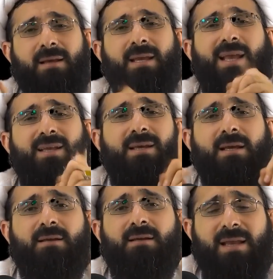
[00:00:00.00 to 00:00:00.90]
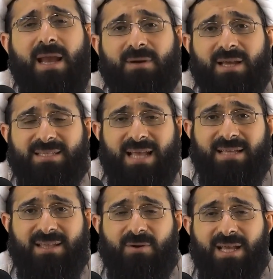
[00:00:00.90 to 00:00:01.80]
It never
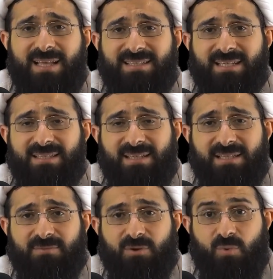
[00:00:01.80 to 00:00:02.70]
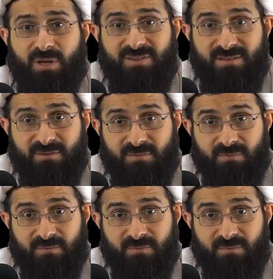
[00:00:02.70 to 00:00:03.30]
attacked Iraqi cities even once.